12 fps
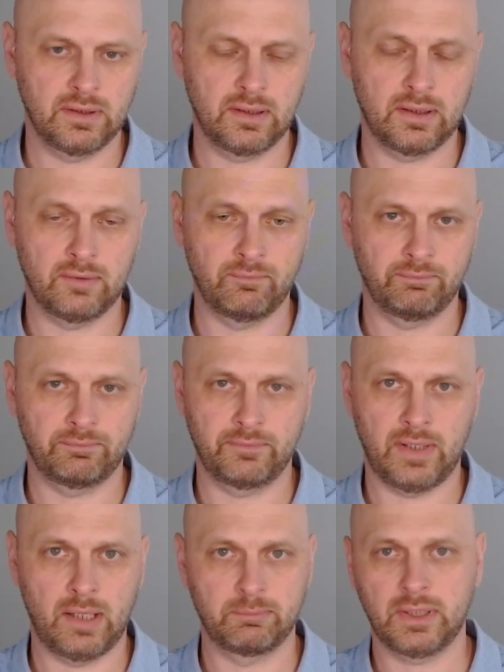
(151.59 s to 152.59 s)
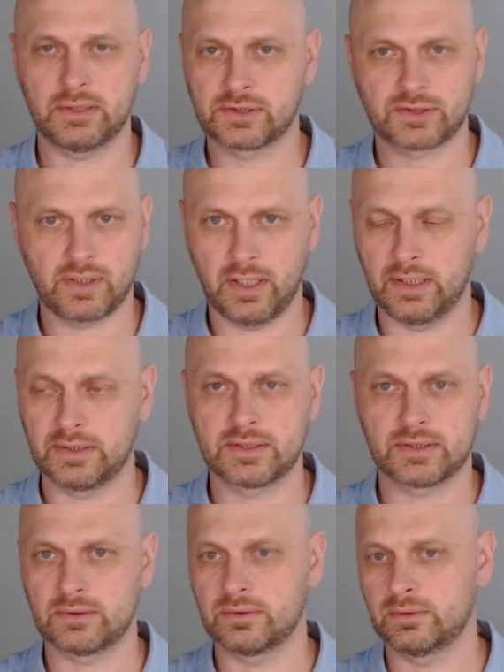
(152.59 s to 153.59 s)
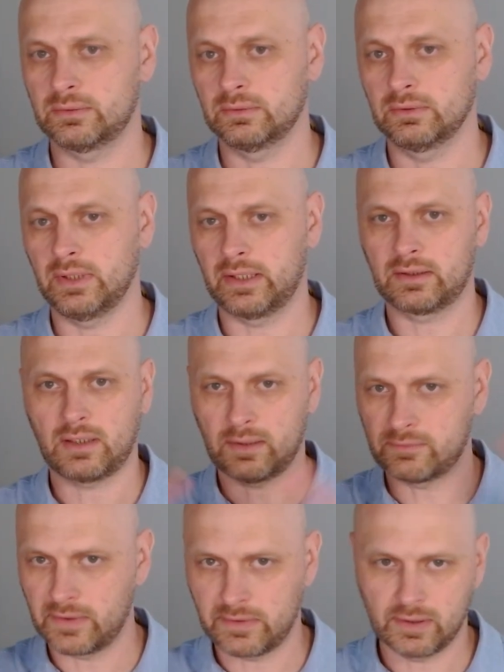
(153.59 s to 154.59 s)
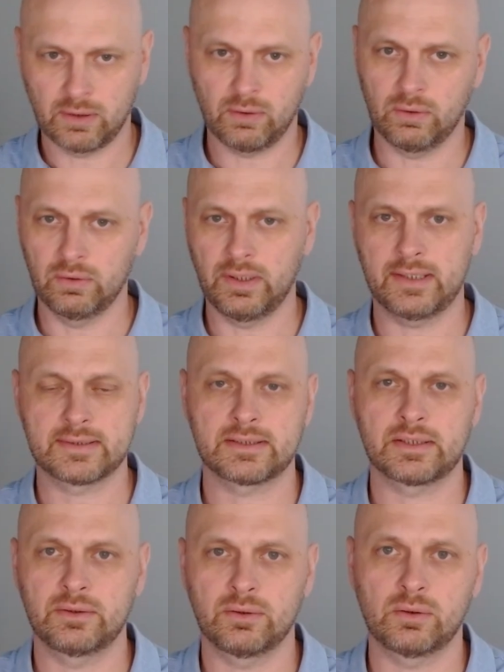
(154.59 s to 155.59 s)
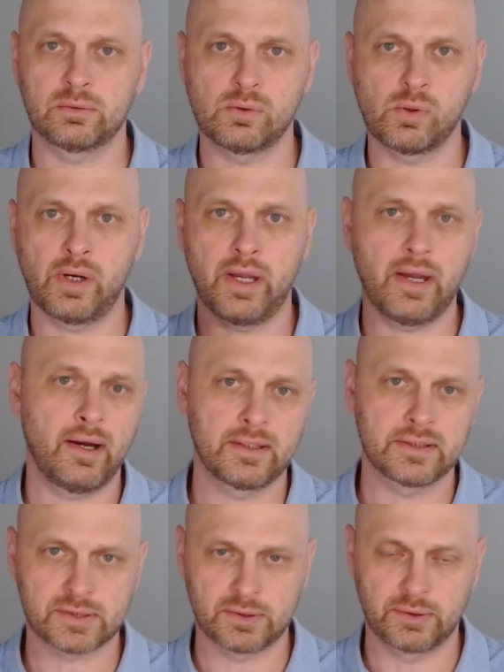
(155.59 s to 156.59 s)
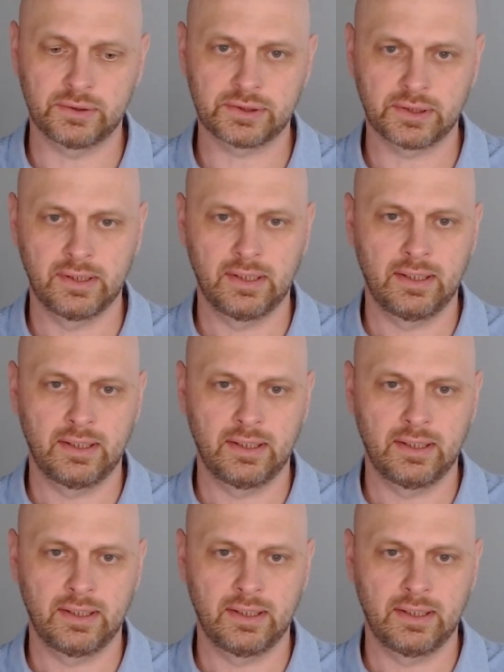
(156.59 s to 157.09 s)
I'm not trying to like cover the whole SEO or AI search